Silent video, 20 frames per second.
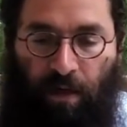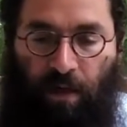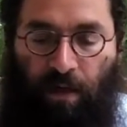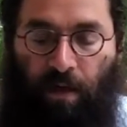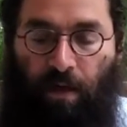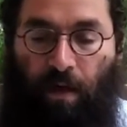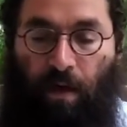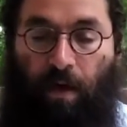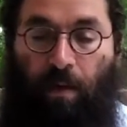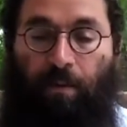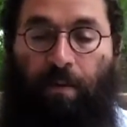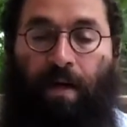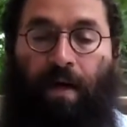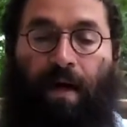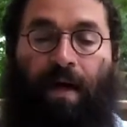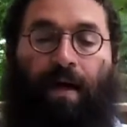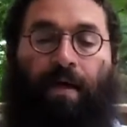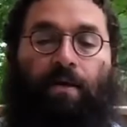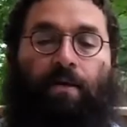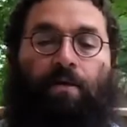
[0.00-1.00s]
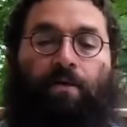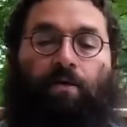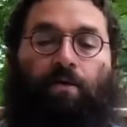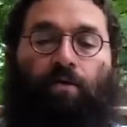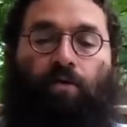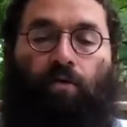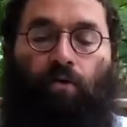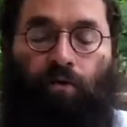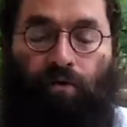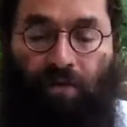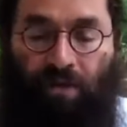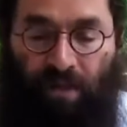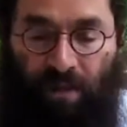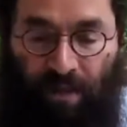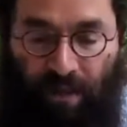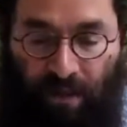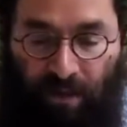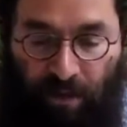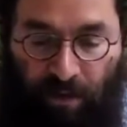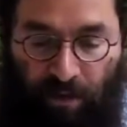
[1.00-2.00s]
and you've
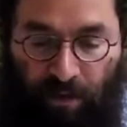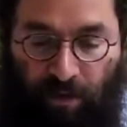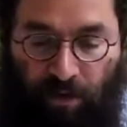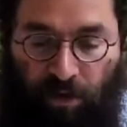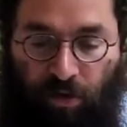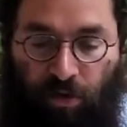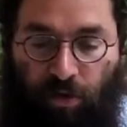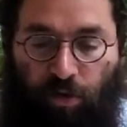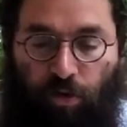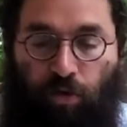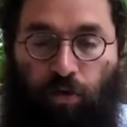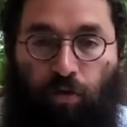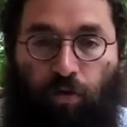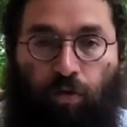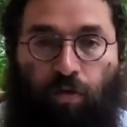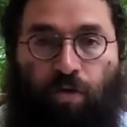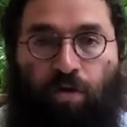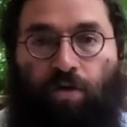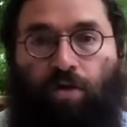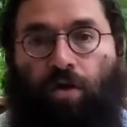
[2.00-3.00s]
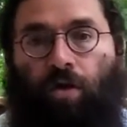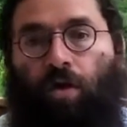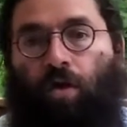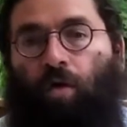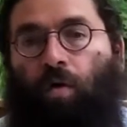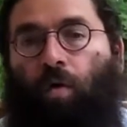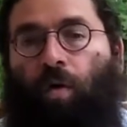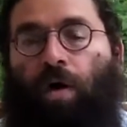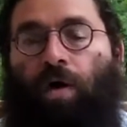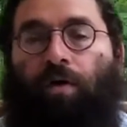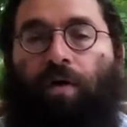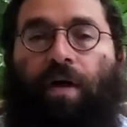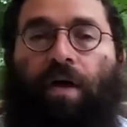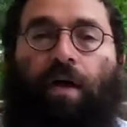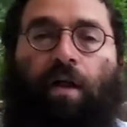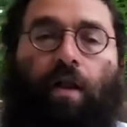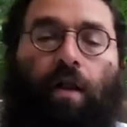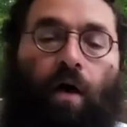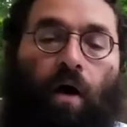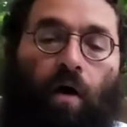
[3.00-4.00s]
seen Jews wearing
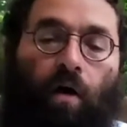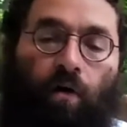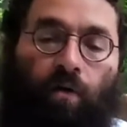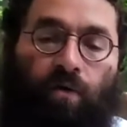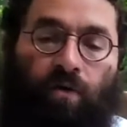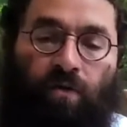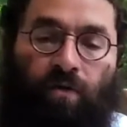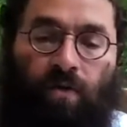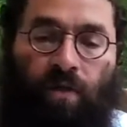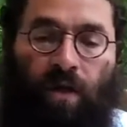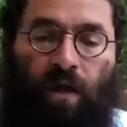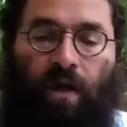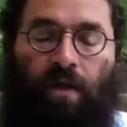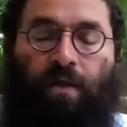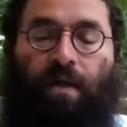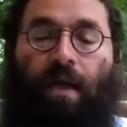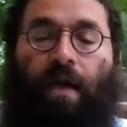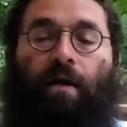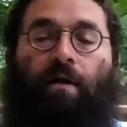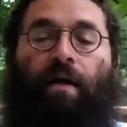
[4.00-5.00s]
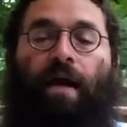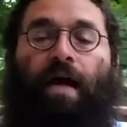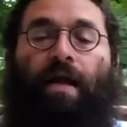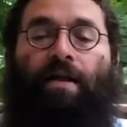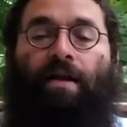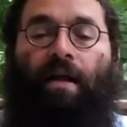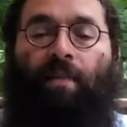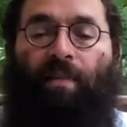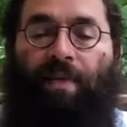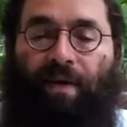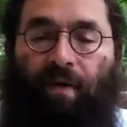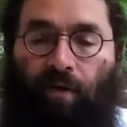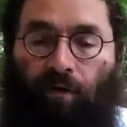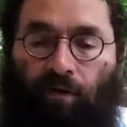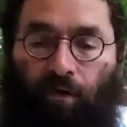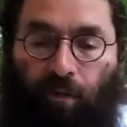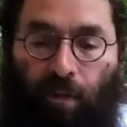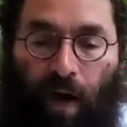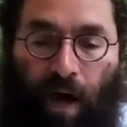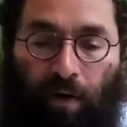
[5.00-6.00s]
clothes that are atypical
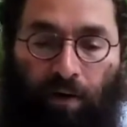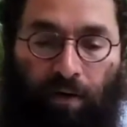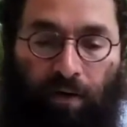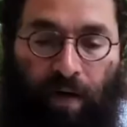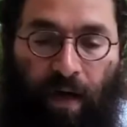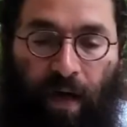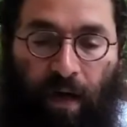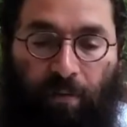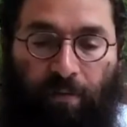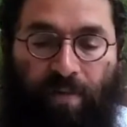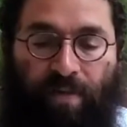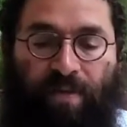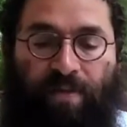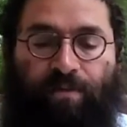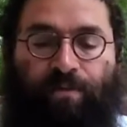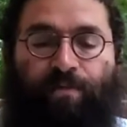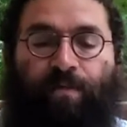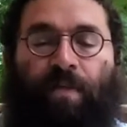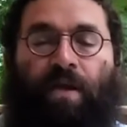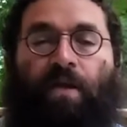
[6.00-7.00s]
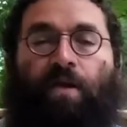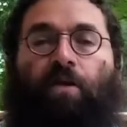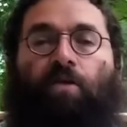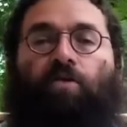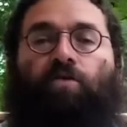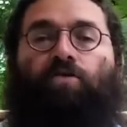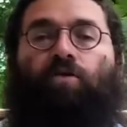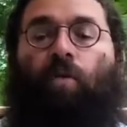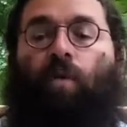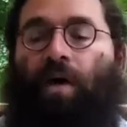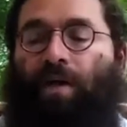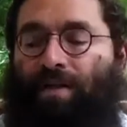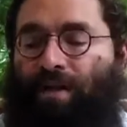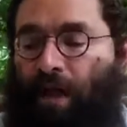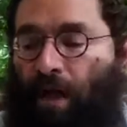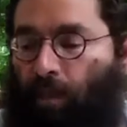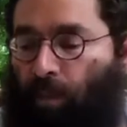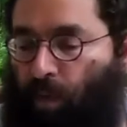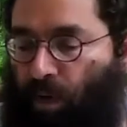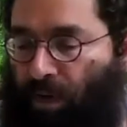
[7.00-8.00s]
for modern times. So what's
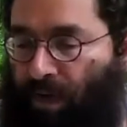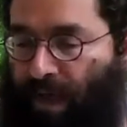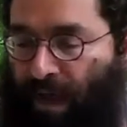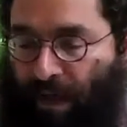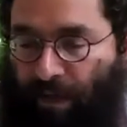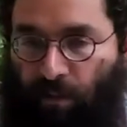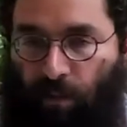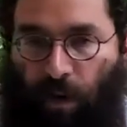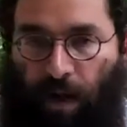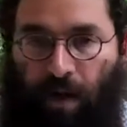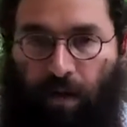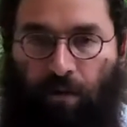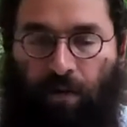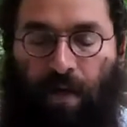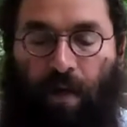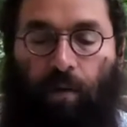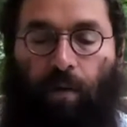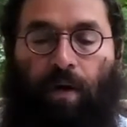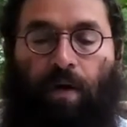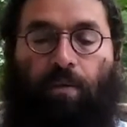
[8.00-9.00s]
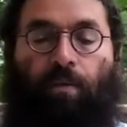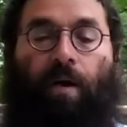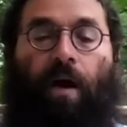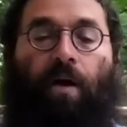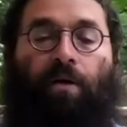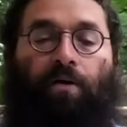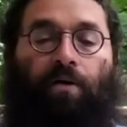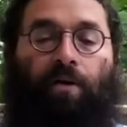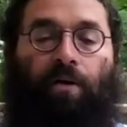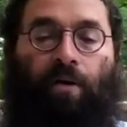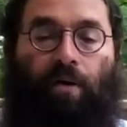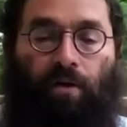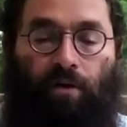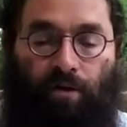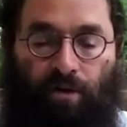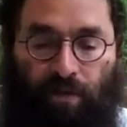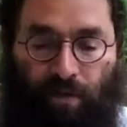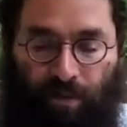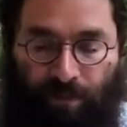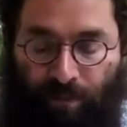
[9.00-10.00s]
up with that? Why don't they wear modern
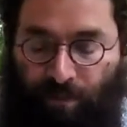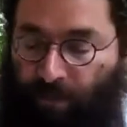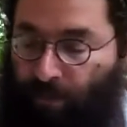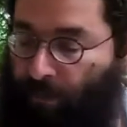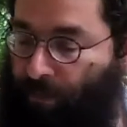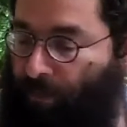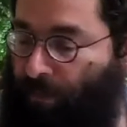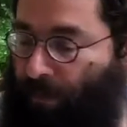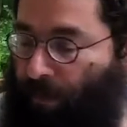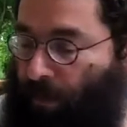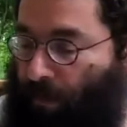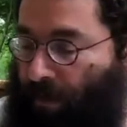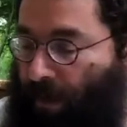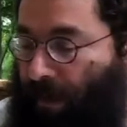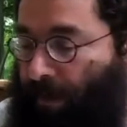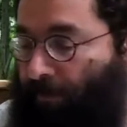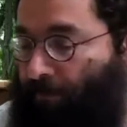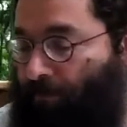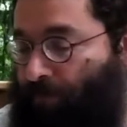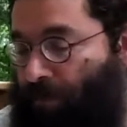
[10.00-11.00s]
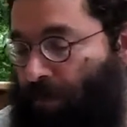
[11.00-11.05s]
clothes? Okay,